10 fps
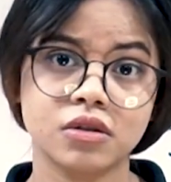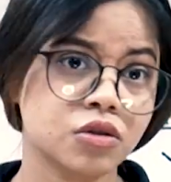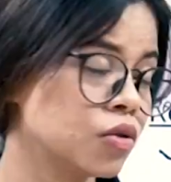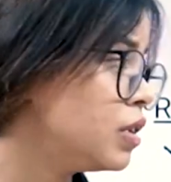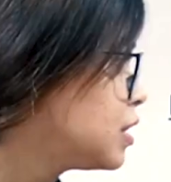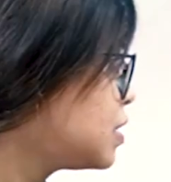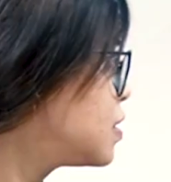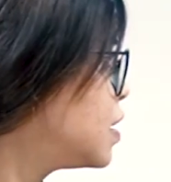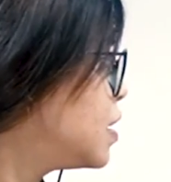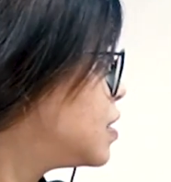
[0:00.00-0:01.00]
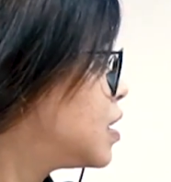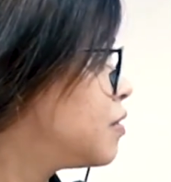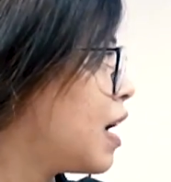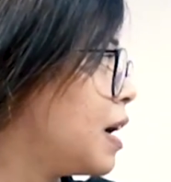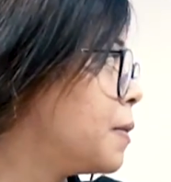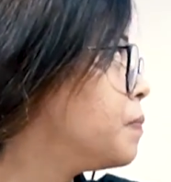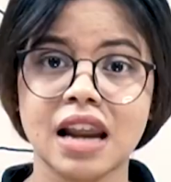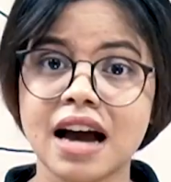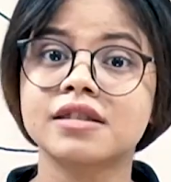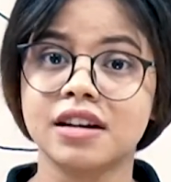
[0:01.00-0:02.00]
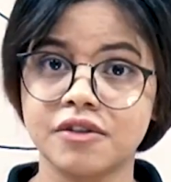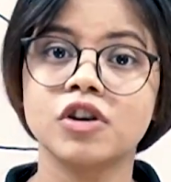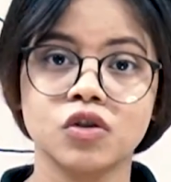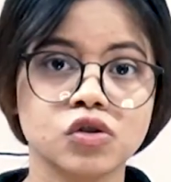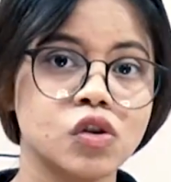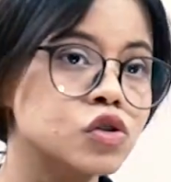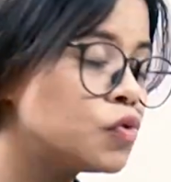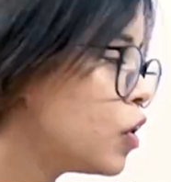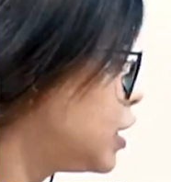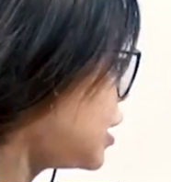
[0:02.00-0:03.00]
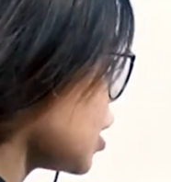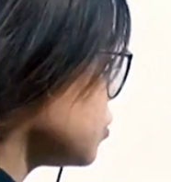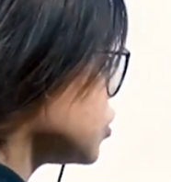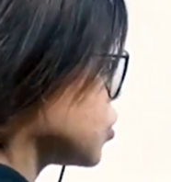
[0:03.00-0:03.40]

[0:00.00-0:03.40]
So this is the reason why tax revenue is also falling down.